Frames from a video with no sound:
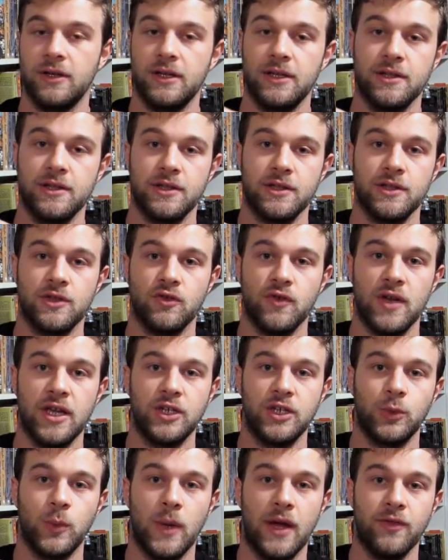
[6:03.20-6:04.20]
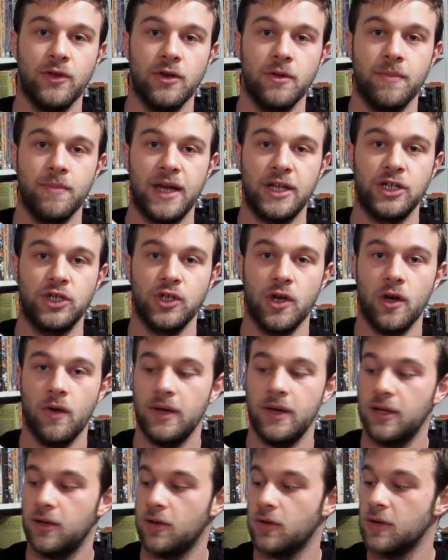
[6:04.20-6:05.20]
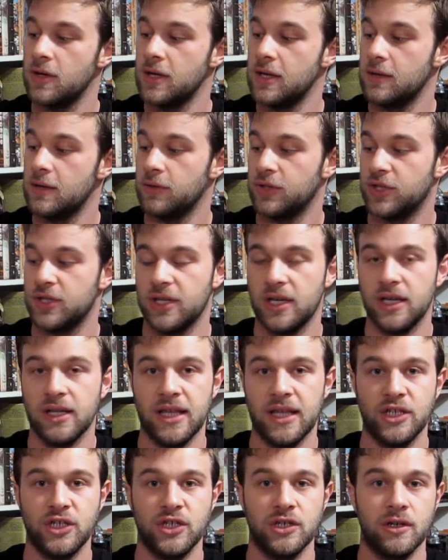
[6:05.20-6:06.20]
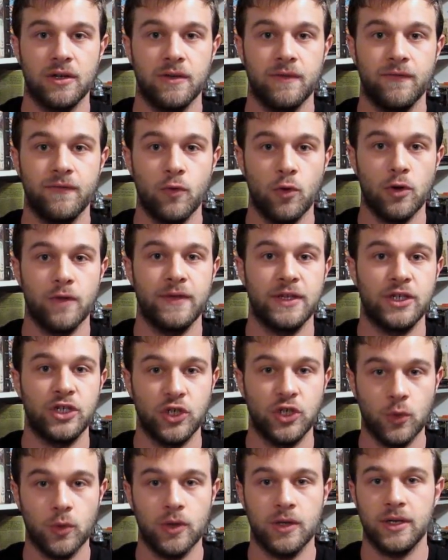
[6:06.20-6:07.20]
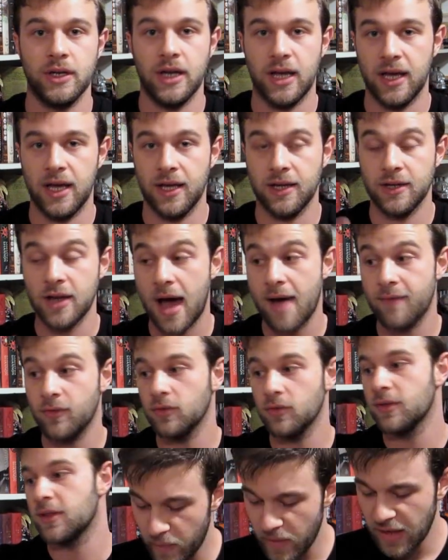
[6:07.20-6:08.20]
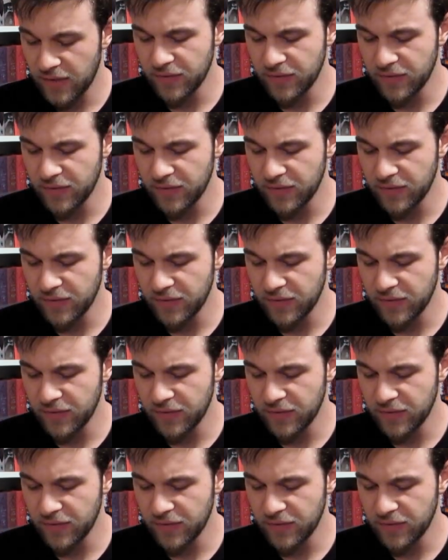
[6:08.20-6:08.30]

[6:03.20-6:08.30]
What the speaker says: is Strange Weather by Joe Hill, which is a collection of four of his short novels.